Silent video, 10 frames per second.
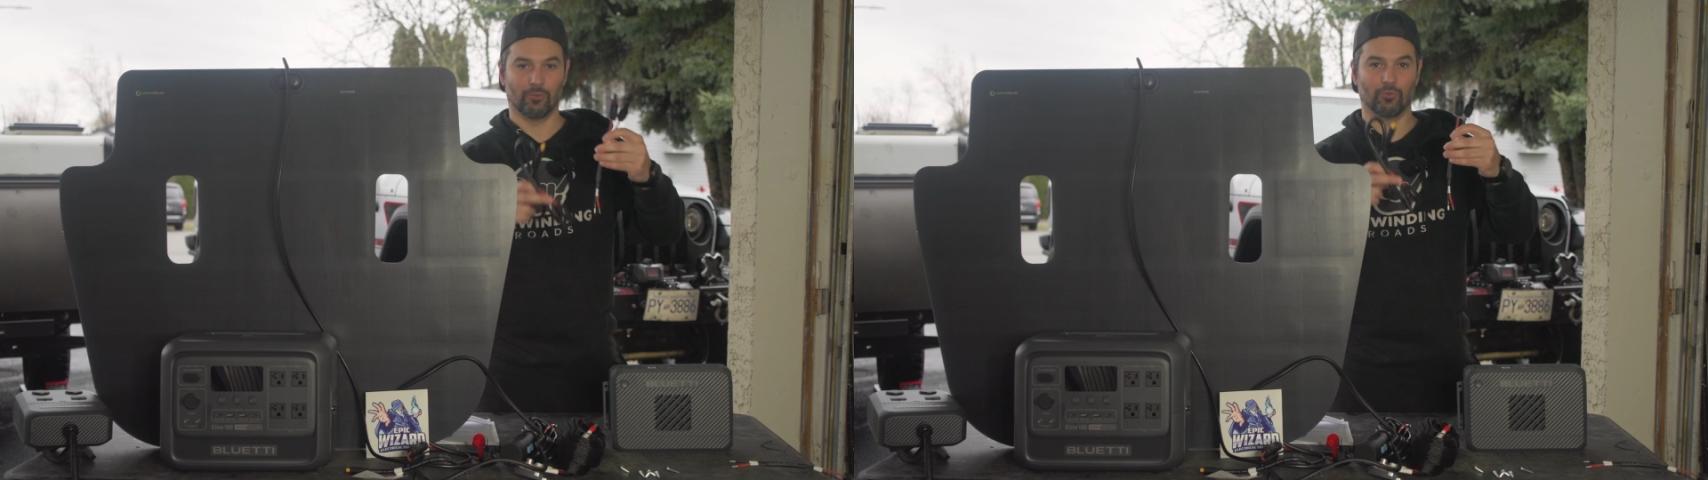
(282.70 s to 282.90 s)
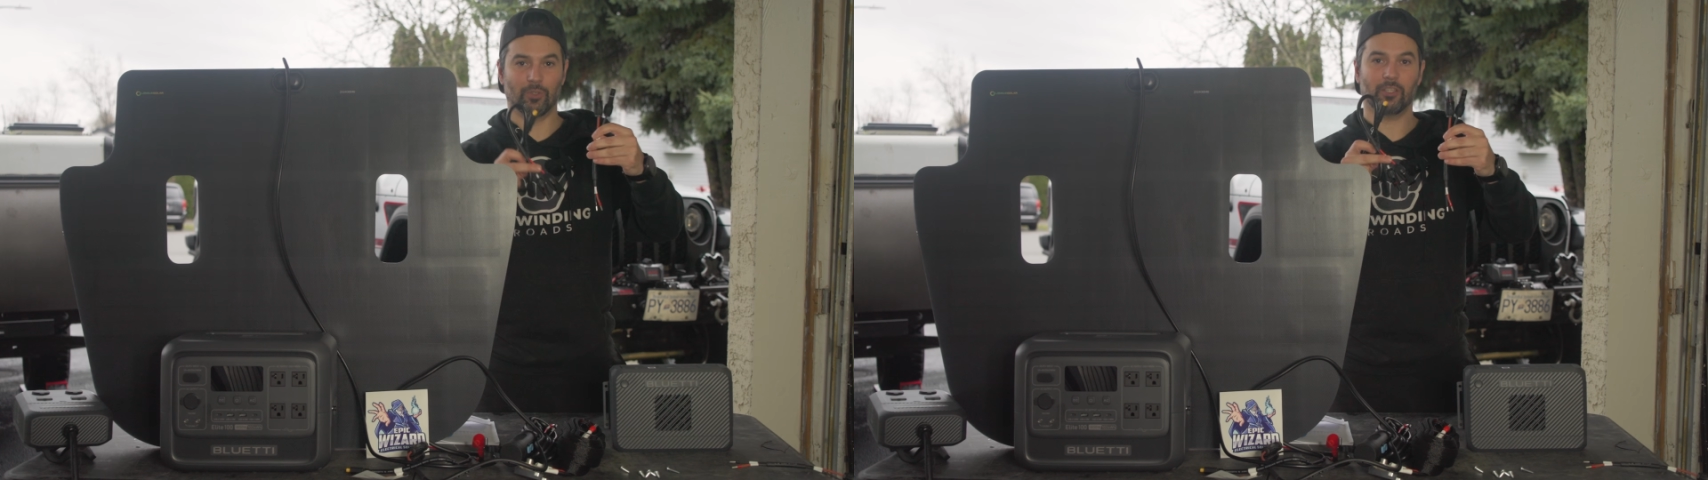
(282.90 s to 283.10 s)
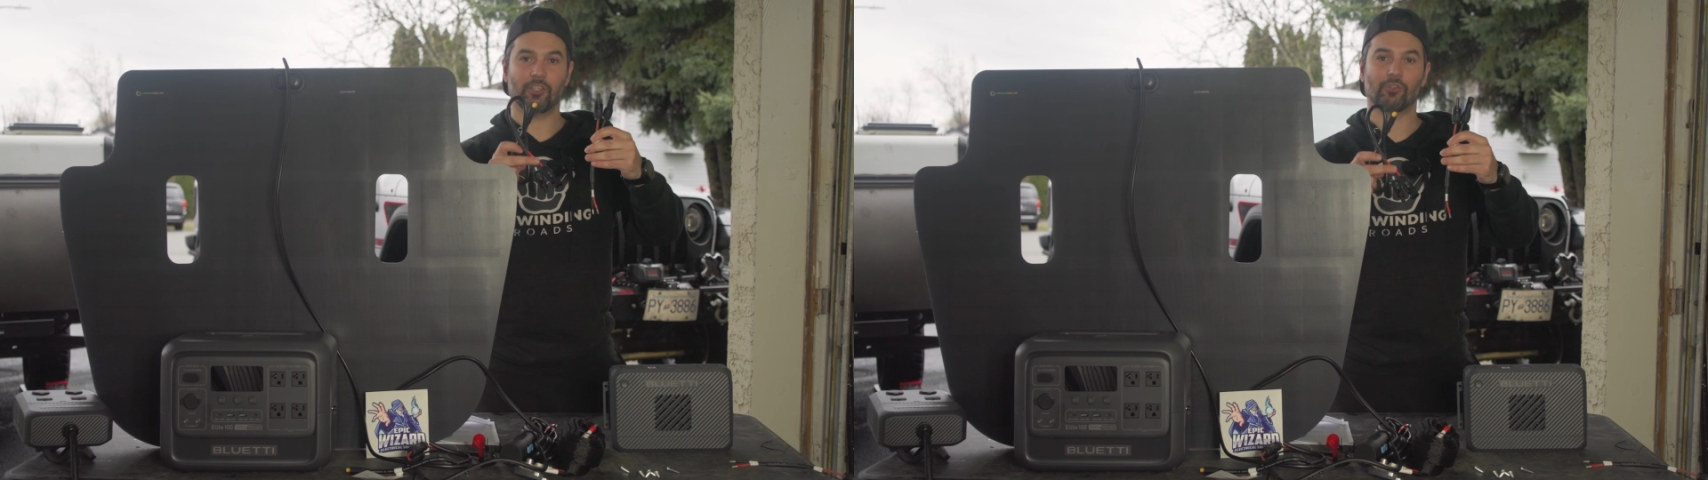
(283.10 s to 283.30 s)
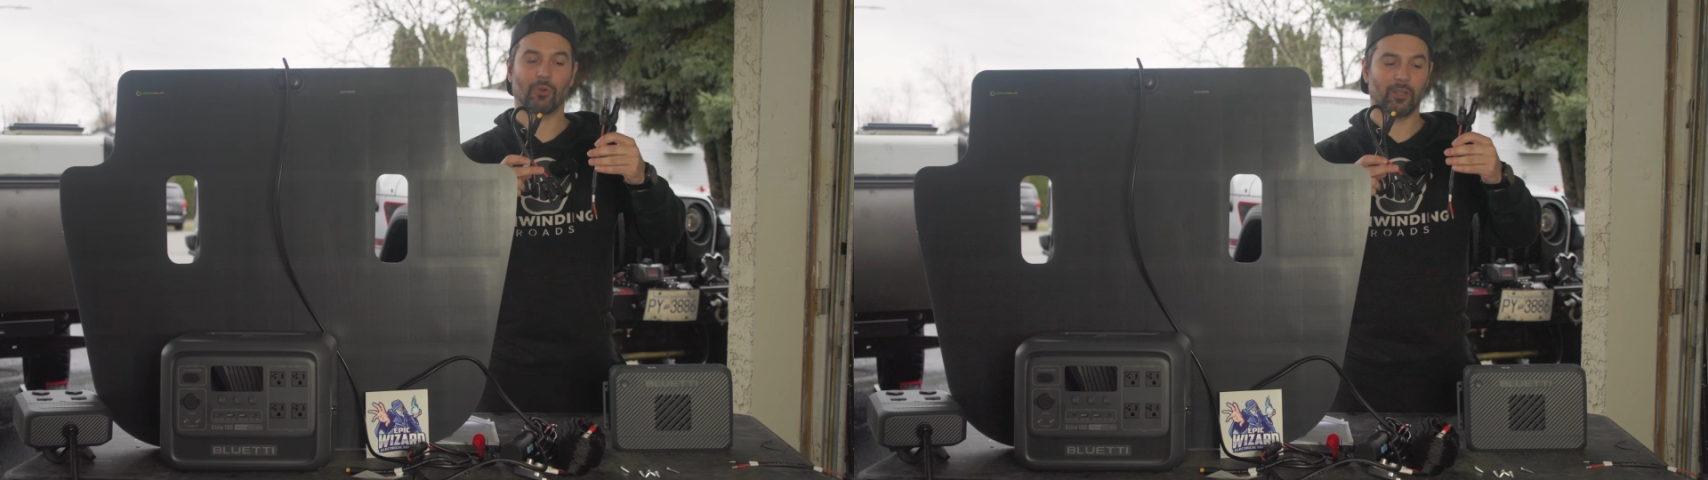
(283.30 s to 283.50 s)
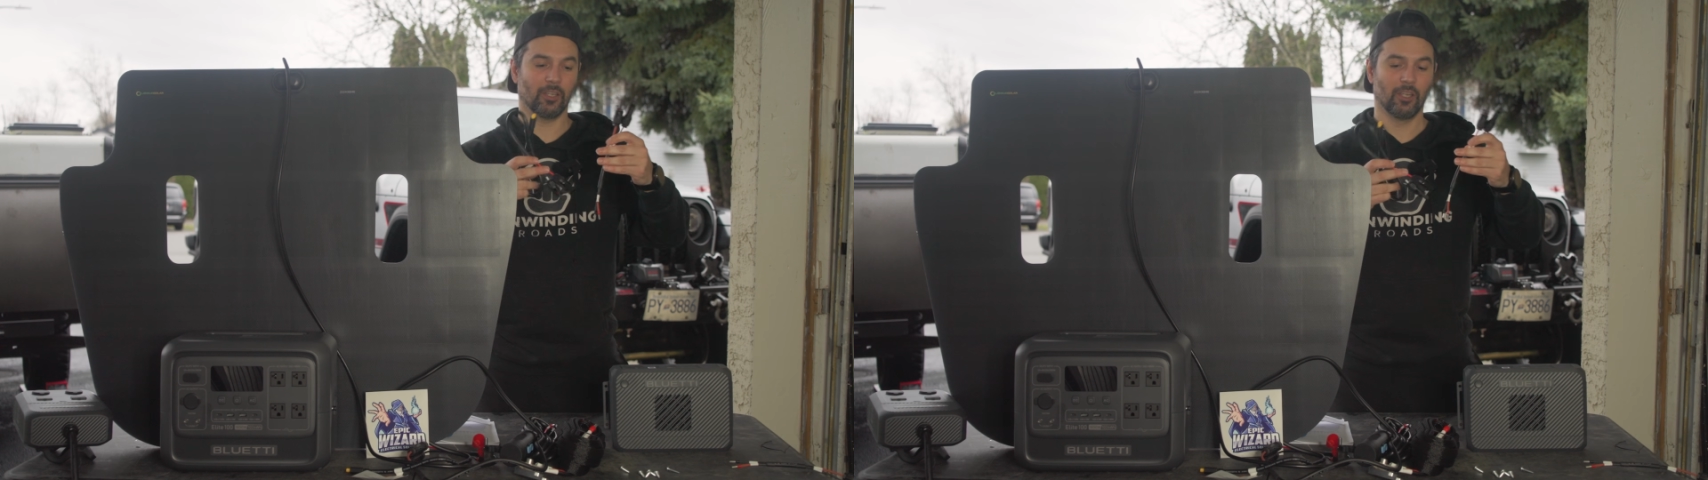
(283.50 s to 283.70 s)
really
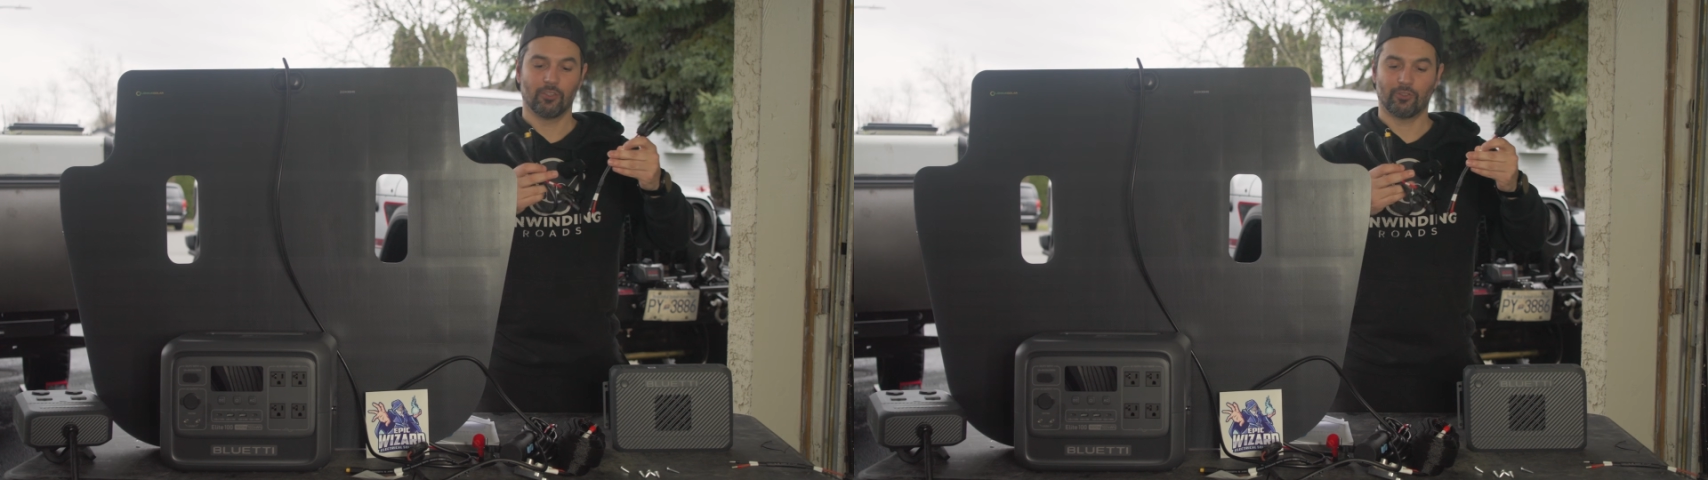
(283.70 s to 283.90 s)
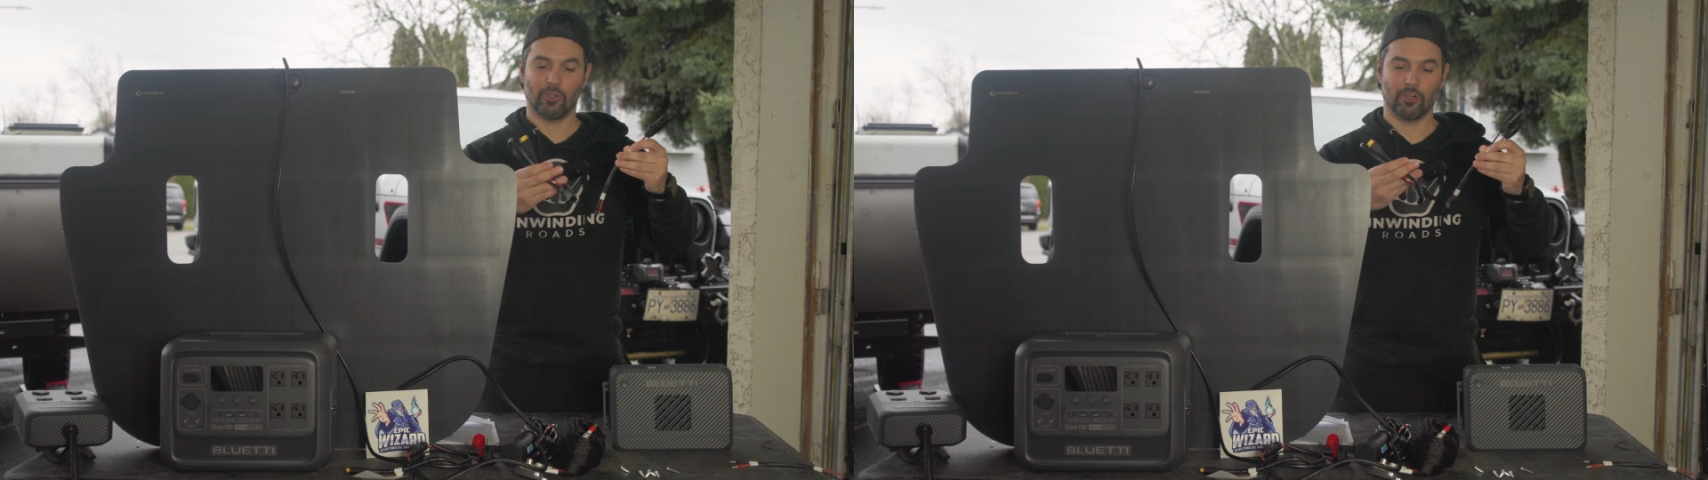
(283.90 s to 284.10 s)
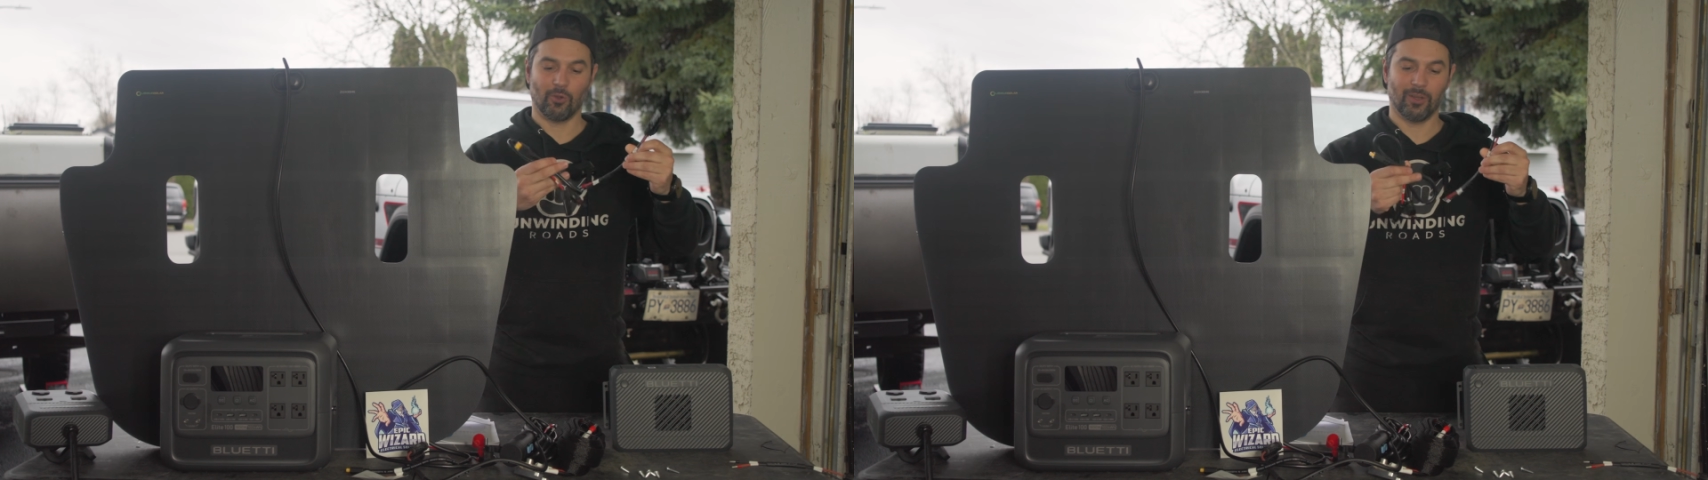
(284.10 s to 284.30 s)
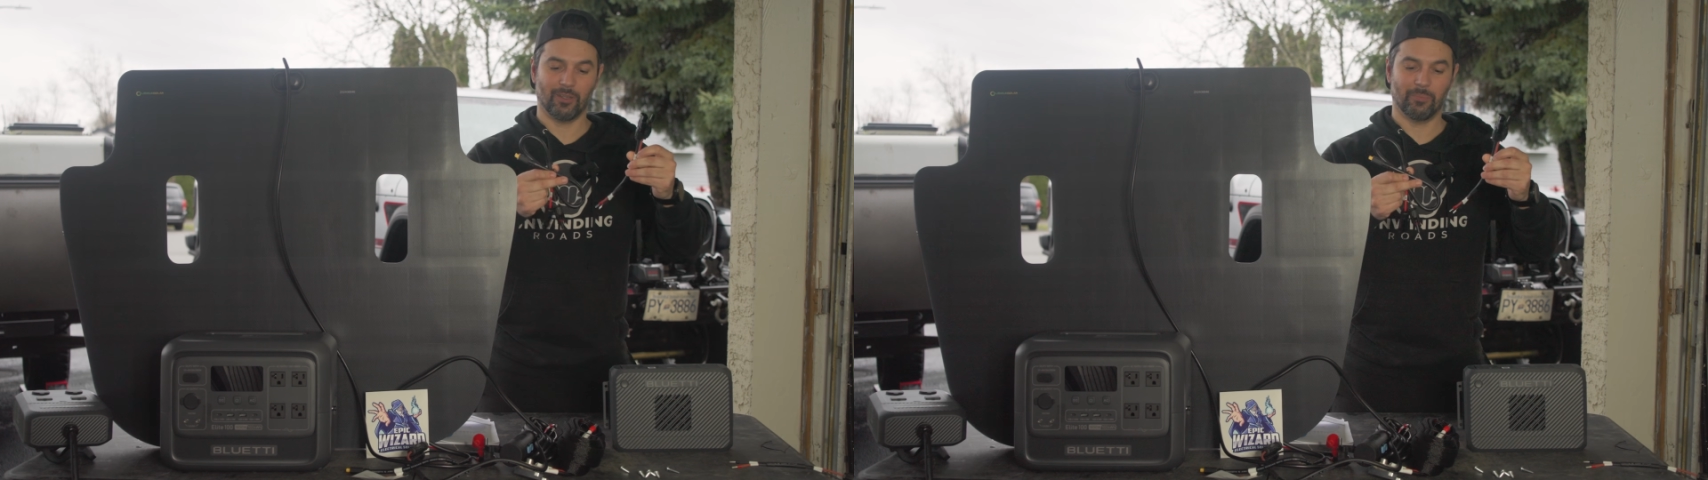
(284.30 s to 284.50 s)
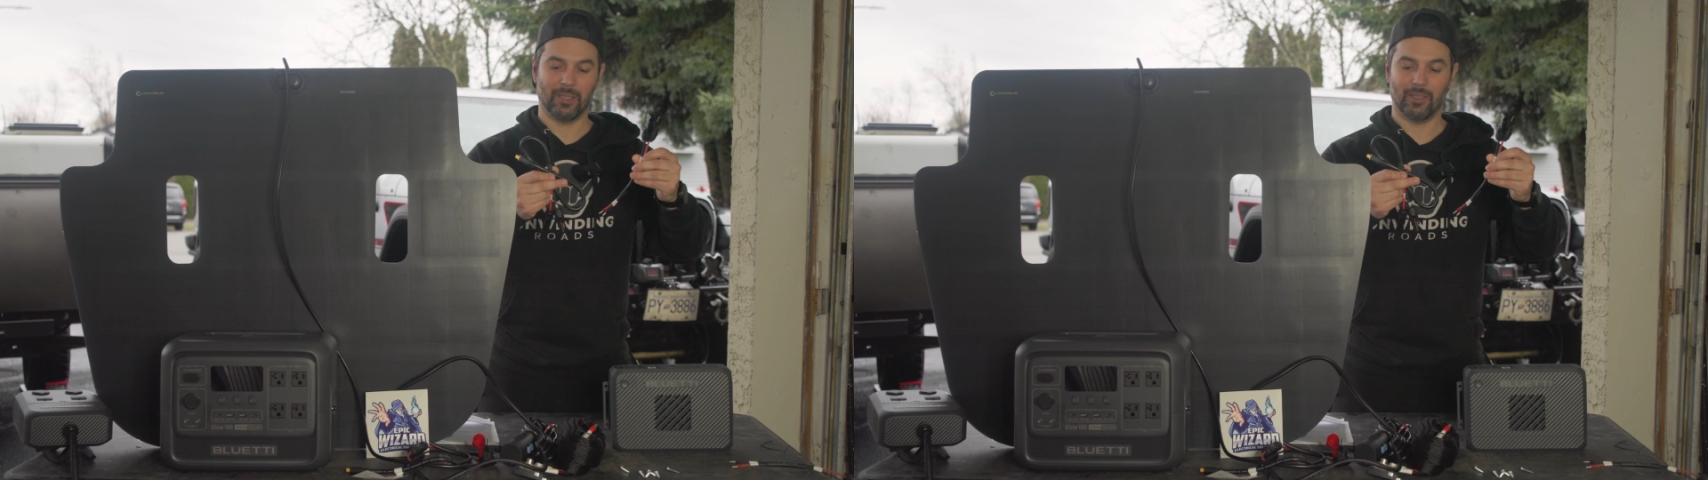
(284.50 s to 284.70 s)
short, so you're going
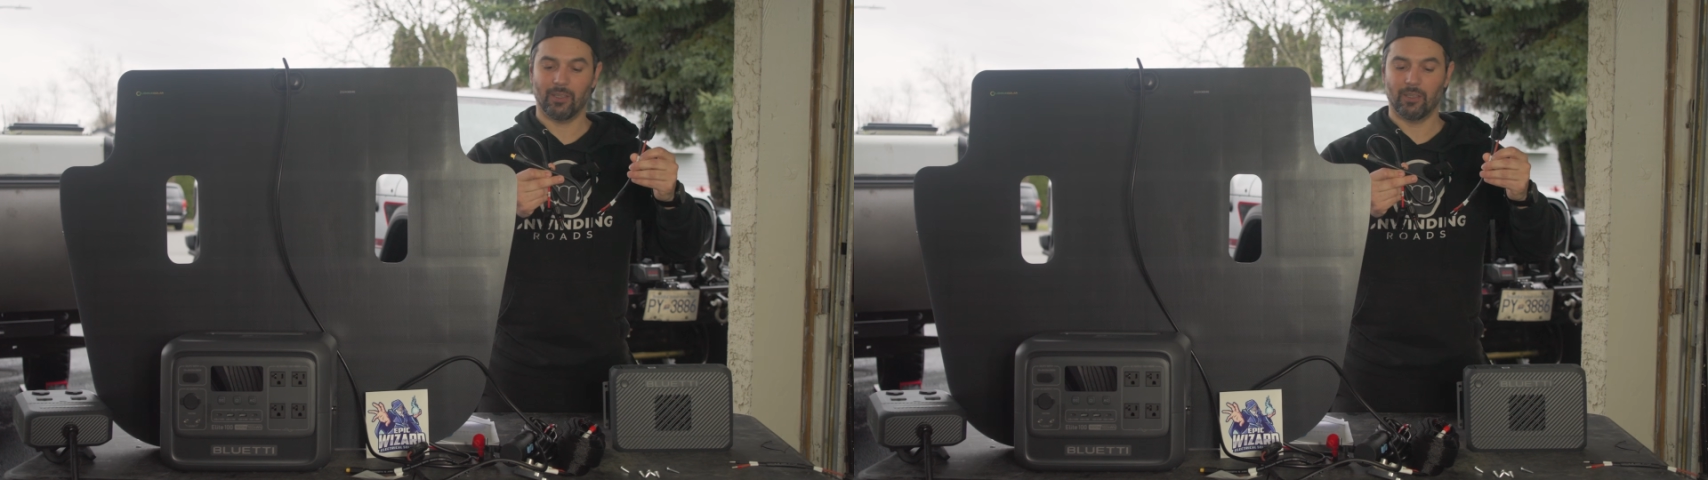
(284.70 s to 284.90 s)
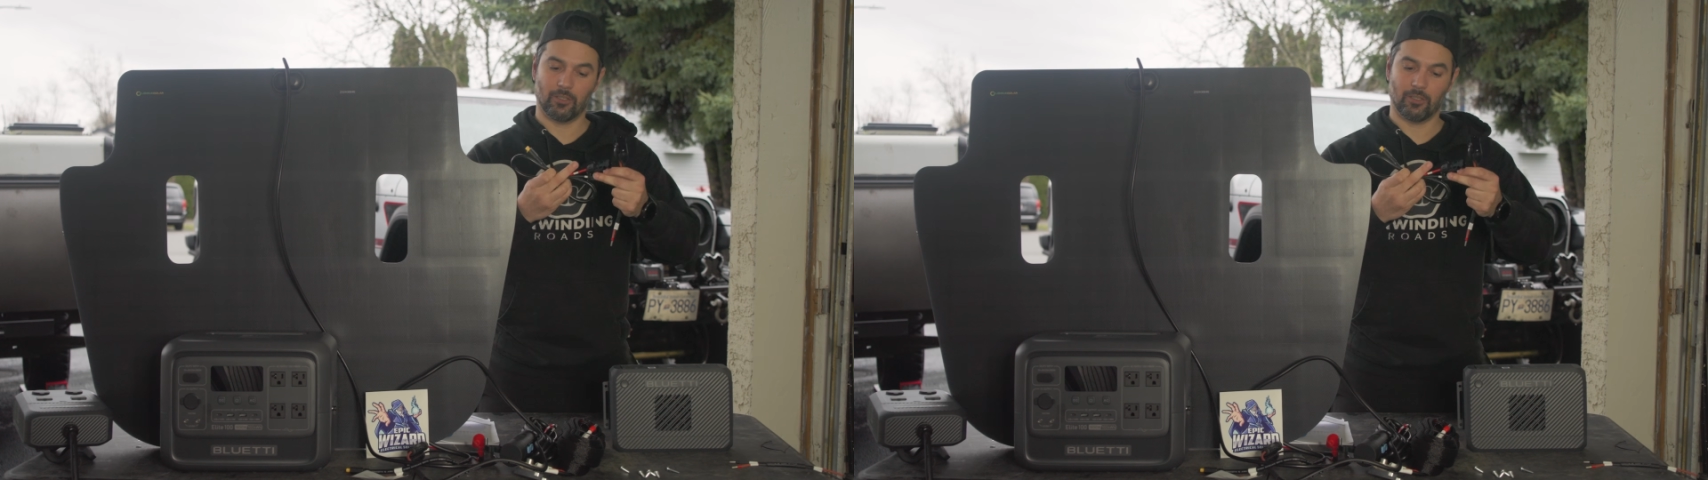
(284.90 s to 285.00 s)
to be